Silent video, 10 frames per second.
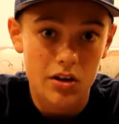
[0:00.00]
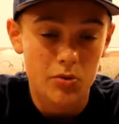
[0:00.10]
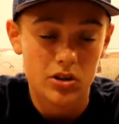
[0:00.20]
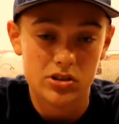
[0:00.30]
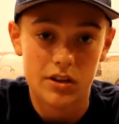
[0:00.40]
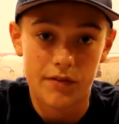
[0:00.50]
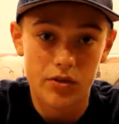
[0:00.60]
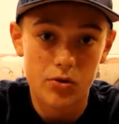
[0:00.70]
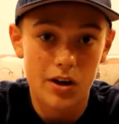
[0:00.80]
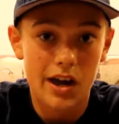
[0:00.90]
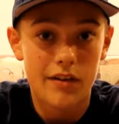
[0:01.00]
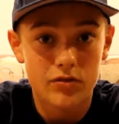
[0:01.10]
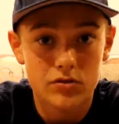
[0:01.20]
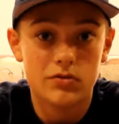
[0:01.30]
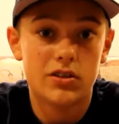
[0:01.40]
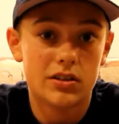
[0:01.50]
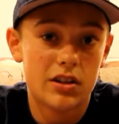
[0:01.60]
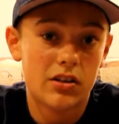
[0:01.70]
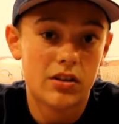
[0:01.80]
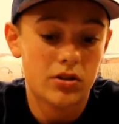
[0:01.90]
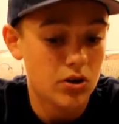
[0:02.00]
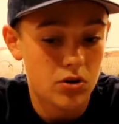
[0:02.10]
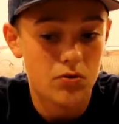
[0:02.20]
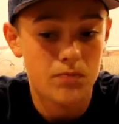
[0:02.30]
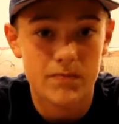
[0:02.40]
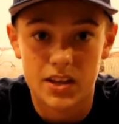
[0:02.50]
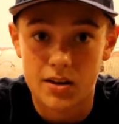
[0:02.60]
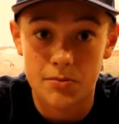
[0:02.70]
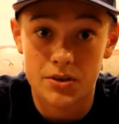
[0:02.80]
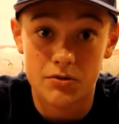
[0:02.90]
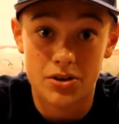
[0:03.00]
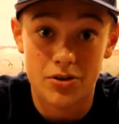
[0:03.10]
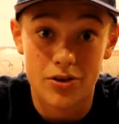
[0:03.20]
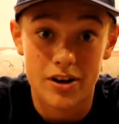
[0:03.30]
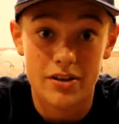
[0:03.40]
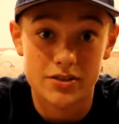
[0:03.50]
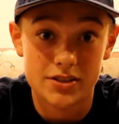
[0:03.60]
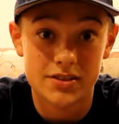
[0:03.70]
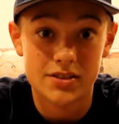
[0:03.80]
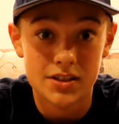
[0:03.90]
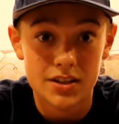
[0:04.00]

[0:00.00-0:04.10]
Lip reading: Which if you have to get down that low, they come in 3/4 ounces.